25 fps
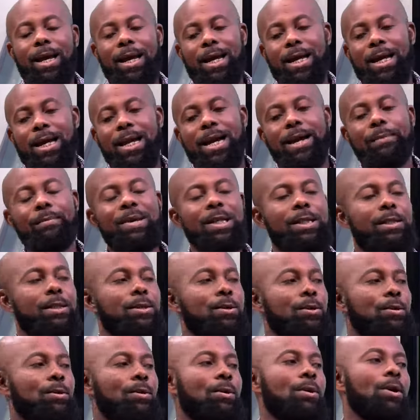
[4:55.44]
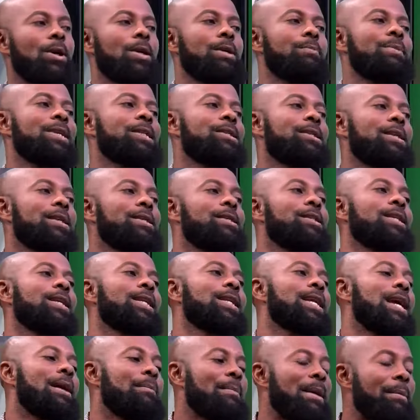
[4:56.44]
climate no odi be siesie
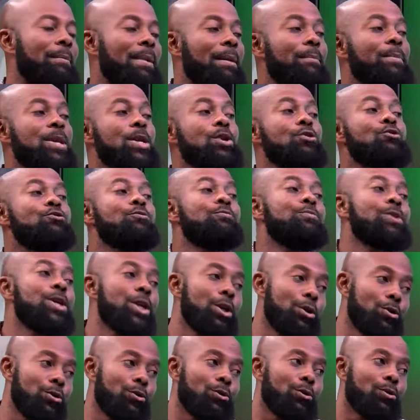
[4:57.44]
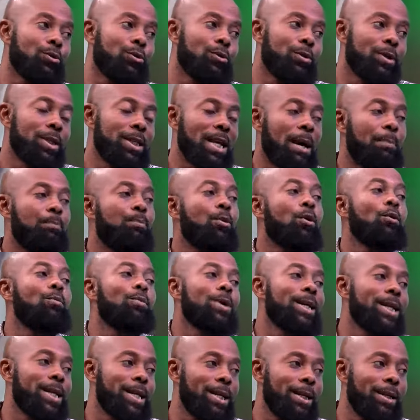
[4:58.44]
ni amama me ni umie no ya
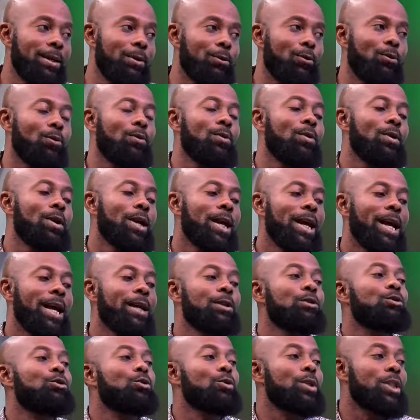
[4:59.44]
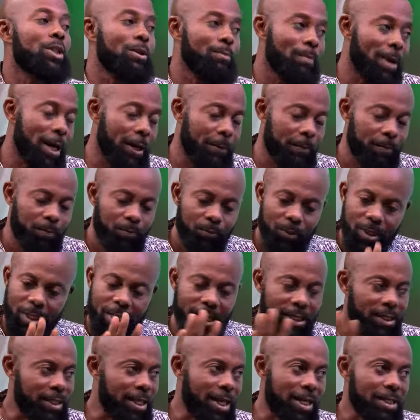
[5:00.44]
pomu den ho entochima
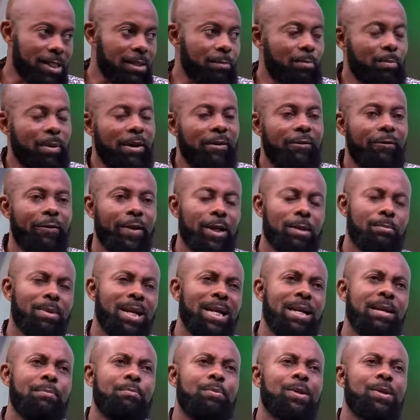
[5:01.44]
yet yase perfect. But it